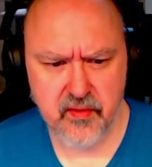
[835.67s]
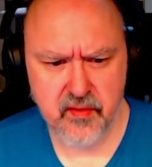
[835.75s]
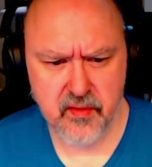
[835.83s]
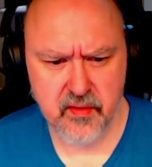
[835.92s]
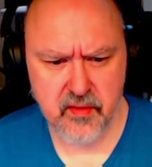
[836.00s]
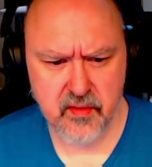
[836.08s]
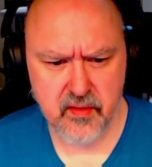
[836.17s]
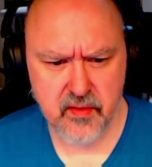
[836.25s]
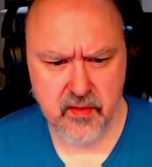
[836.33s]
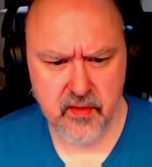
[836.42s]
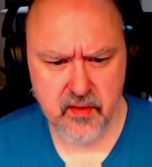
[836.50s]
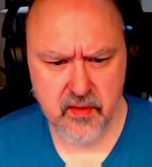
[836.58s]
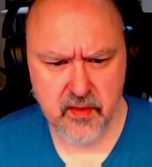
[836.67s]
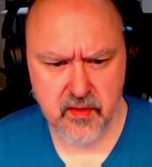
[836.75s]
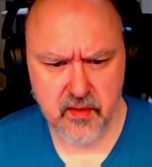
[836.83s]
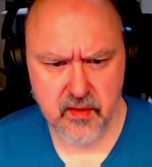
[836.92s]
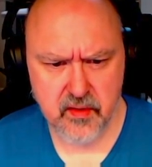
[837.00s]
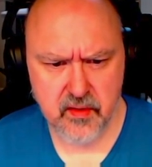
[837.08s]

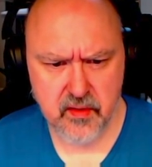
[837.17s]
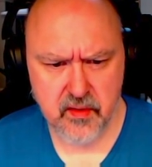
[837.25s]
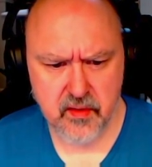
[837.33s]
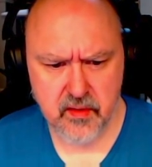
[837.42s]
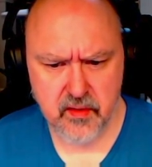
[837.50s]
Nobody speaks.